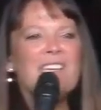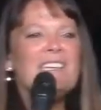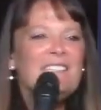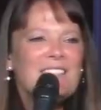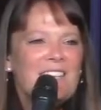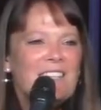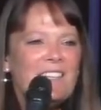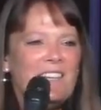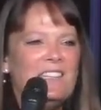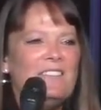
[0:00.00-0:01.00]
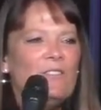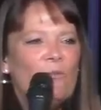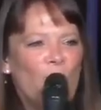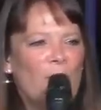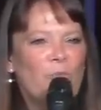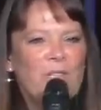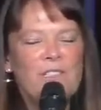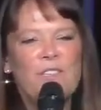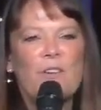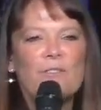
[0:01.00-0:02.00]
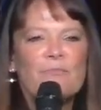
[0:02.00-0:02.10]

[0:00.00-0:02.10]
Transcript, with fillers: eating in one window.